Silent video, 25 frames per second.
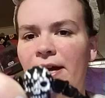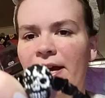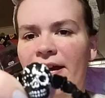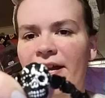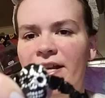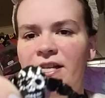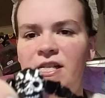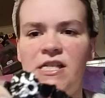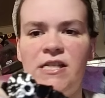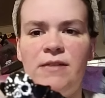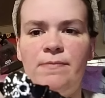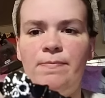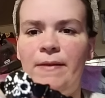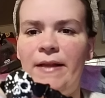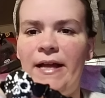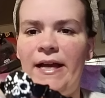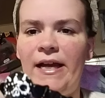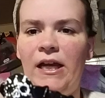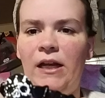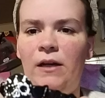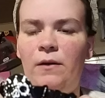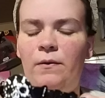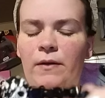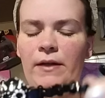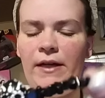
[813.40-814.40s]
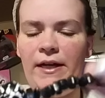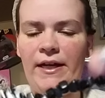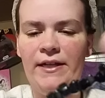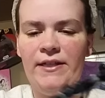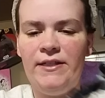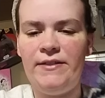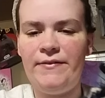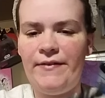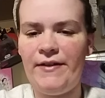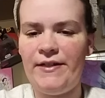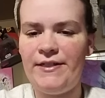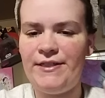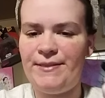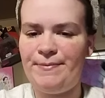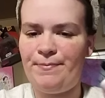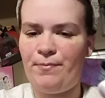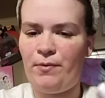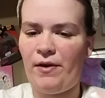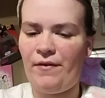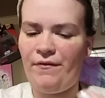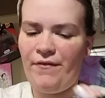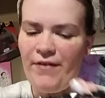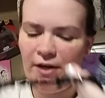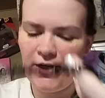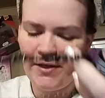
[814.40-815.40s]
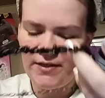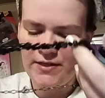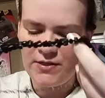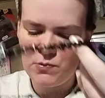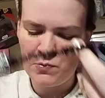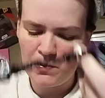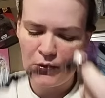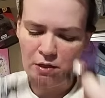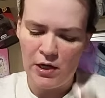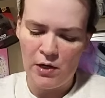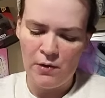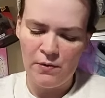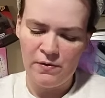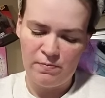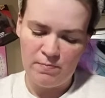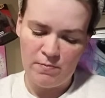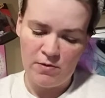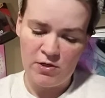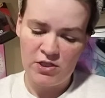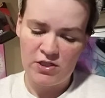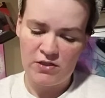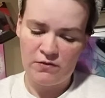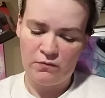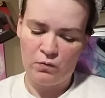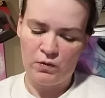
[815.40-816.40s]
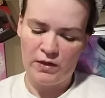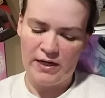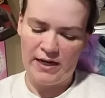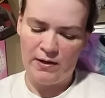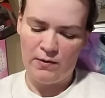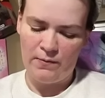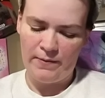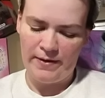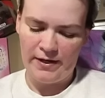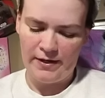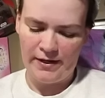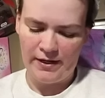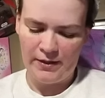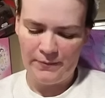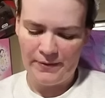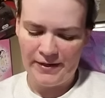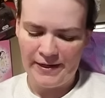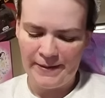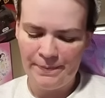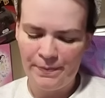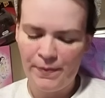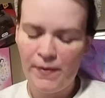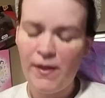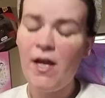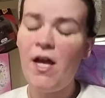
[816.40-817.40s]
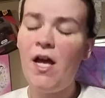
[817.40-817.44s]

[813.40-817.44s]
And it's just black and white. It's very simple. I figured this would go with most of what I wear anyway.